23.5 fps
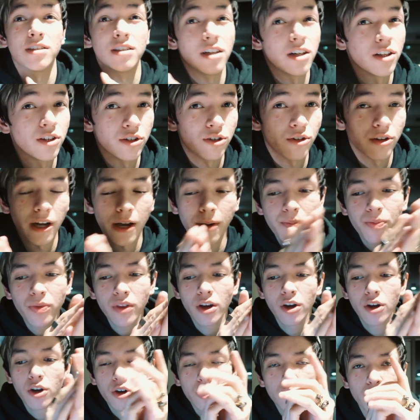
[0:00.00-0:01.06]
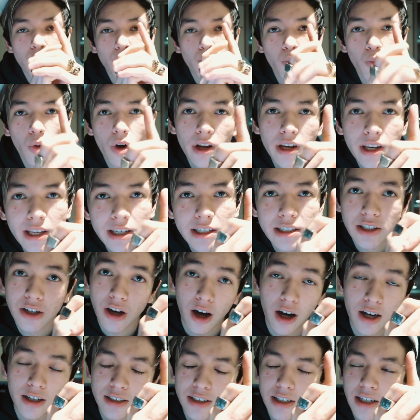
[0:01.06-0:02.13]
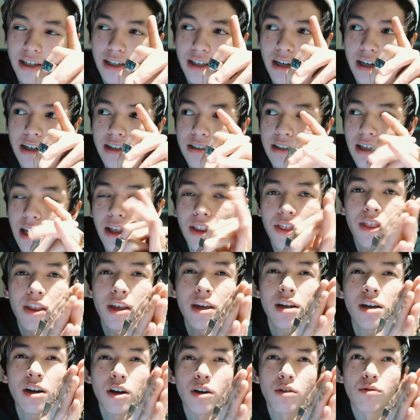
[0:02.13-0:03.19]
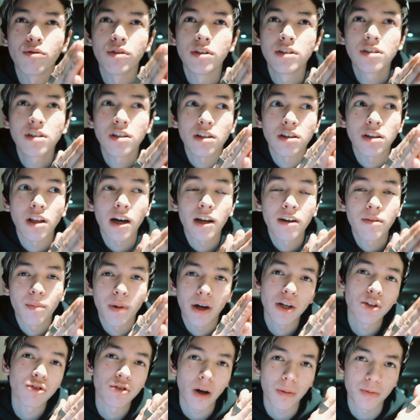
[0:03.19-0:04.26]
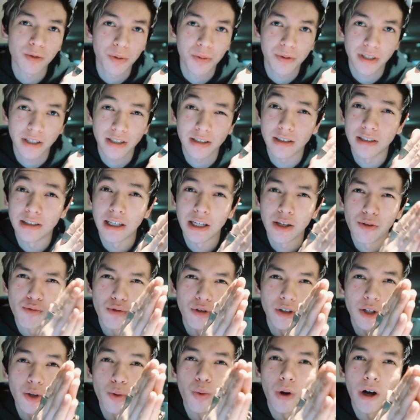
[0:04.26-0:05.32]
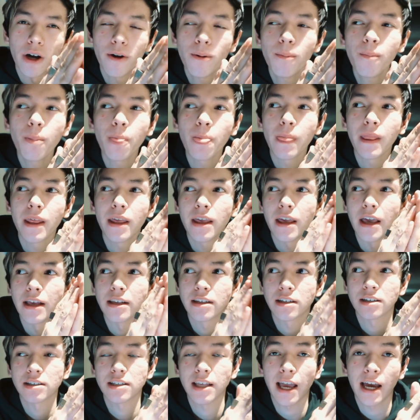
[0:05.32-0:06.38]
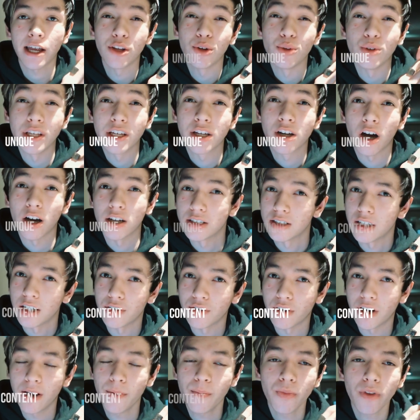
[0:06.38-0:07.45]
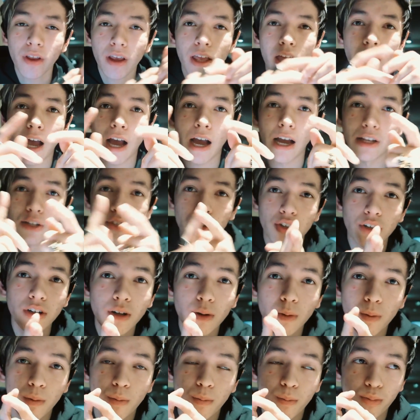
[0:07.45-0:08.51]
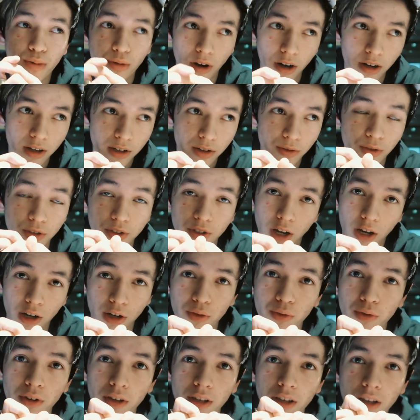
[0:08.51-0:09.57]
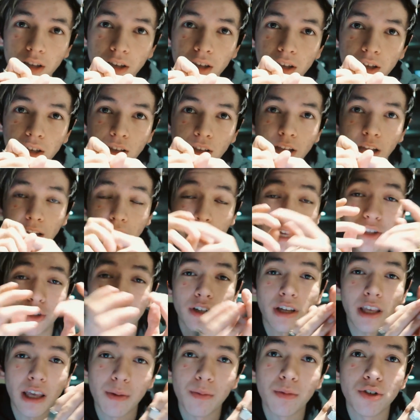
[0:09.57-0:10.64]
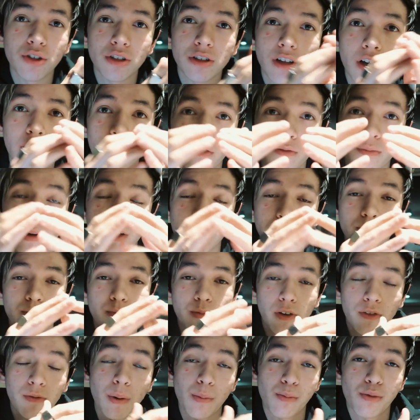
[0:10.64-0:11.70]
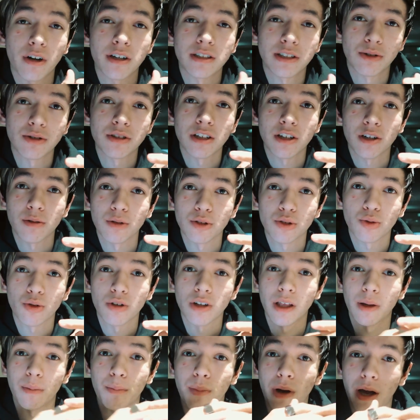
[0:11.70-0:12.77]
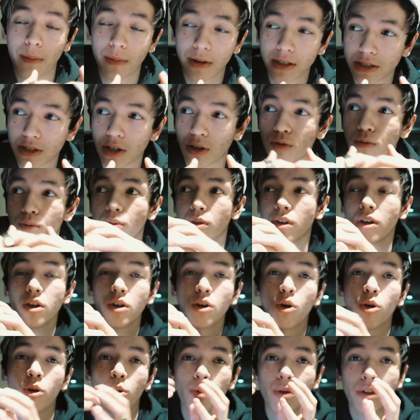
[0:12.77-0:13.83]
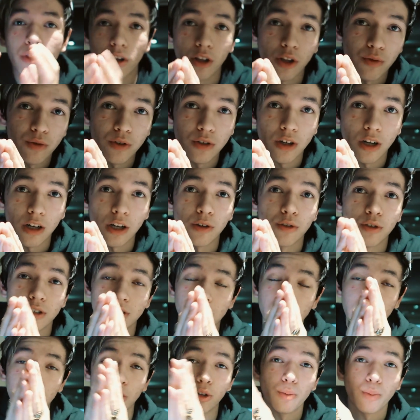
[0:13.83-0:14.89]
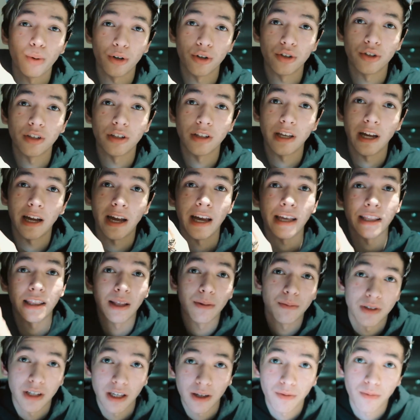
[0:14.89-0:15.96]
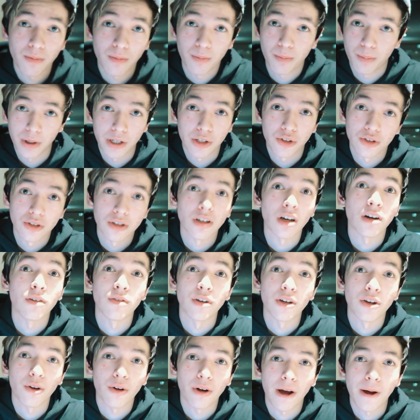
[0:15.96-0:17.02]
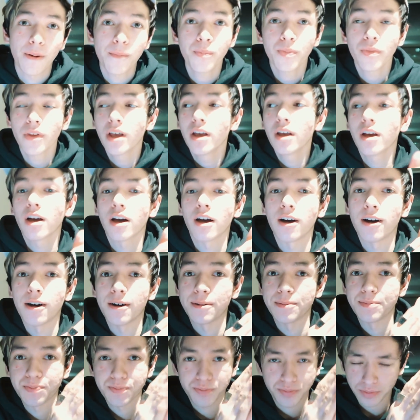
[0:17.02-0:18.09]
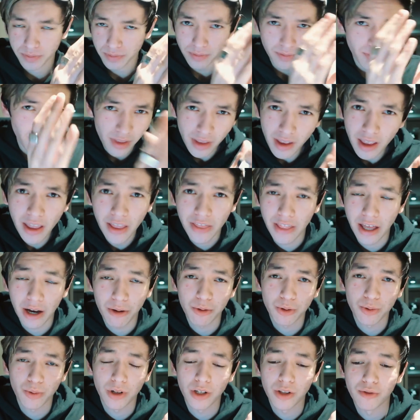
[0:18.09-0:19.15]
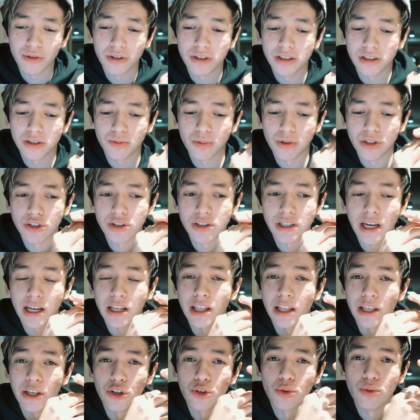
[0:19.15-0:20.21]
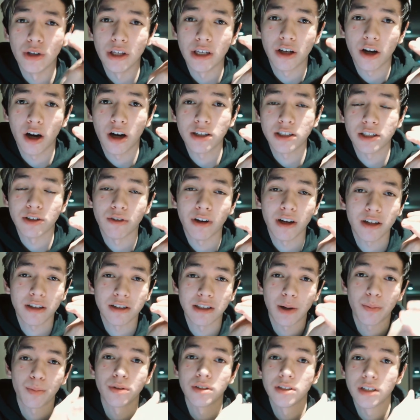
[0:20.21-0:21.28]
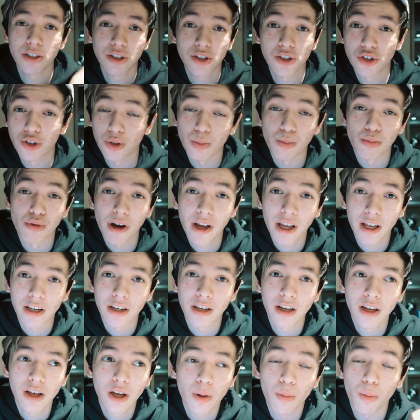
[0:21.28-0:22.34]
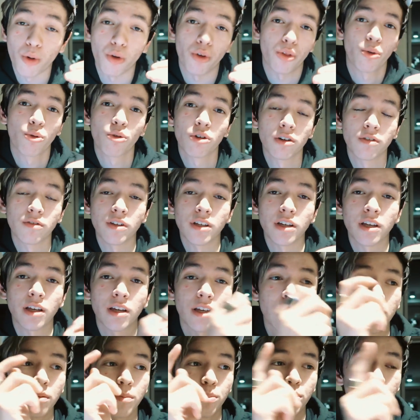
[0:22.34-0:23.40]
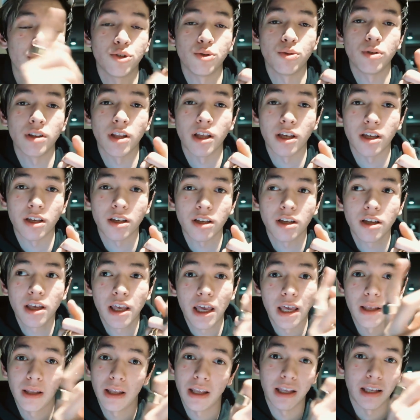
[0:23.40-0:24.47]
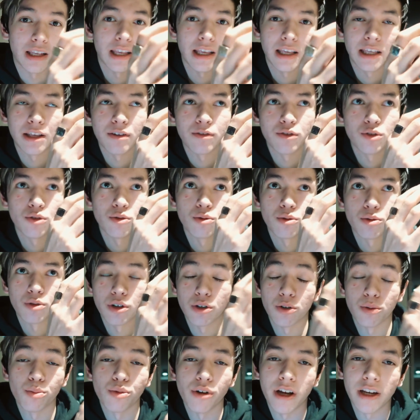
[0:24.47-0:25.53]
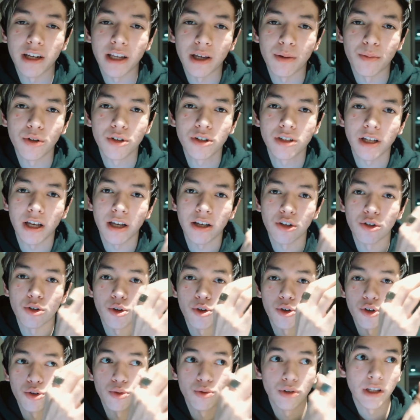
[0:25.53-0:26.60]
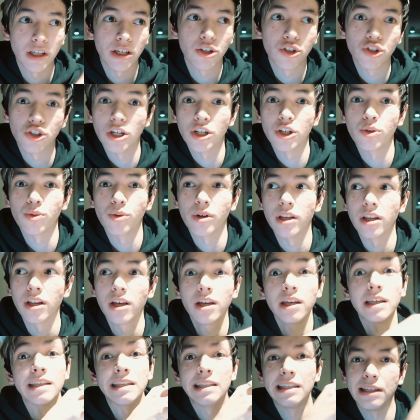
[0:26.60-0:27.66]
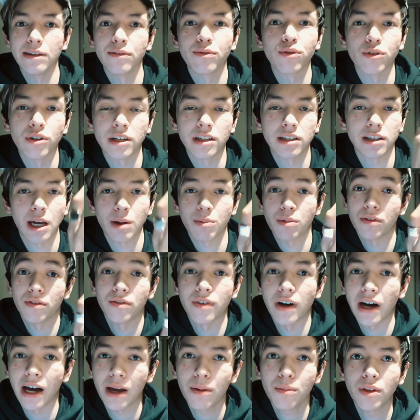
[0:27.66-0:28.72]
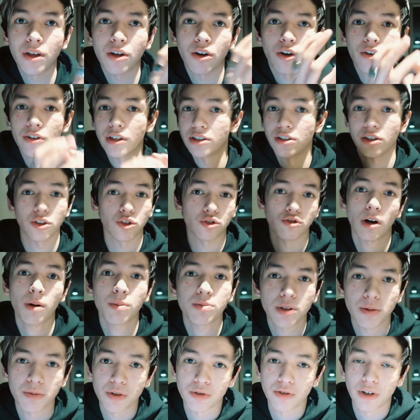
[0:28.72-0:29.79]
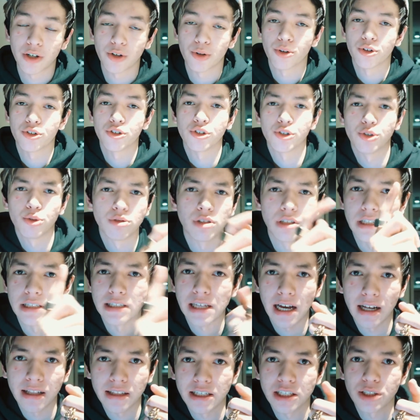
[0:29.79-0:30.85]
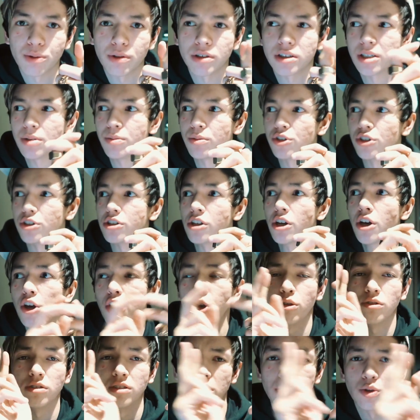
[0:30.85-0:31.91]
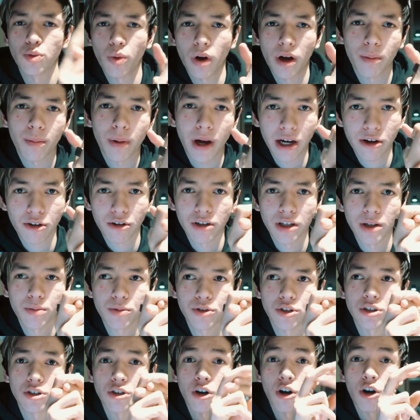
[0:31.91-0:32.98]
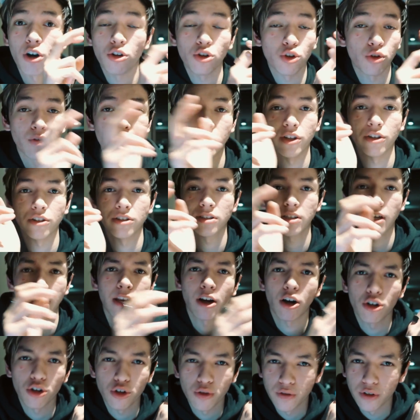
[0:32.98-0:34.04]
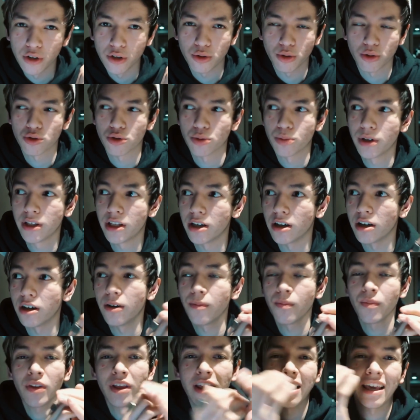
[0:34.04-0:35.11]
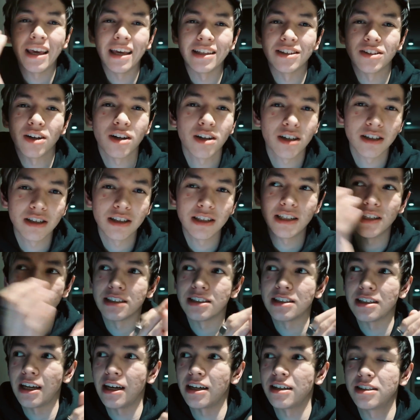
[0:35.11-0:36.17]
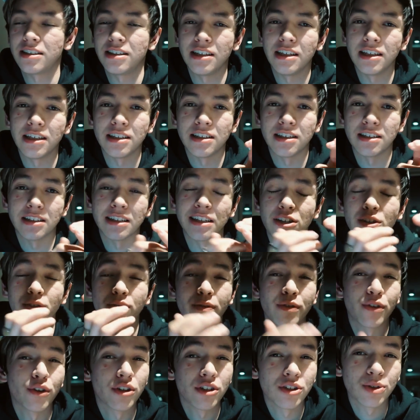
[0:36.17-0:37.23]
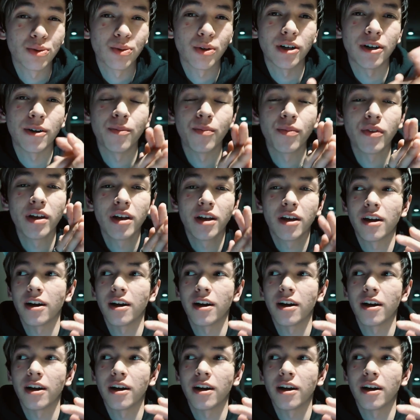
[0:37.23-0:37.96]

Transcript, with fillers: into the other, okay? So one is content, guys. I think a reason a lot of my dropshipping sites did really well is because I had unique content, right? I took product photography, like I took images of my products I was selling in my store, like by myself or with other photographers that I knew personally. I had them take pictures of it, okay? And that was one of the reasons we just had like unique content, right? Because that positions your brand more authoritatively. It puts you in like, it gives you your brand image, that, you know, unique, genuine, different type of vibe than all these other dropshippers, right? Who are just using these AliExpress images, using these white background images all over their site, all over their social media. It's ugly, it's nasty, it doesn't convert as well.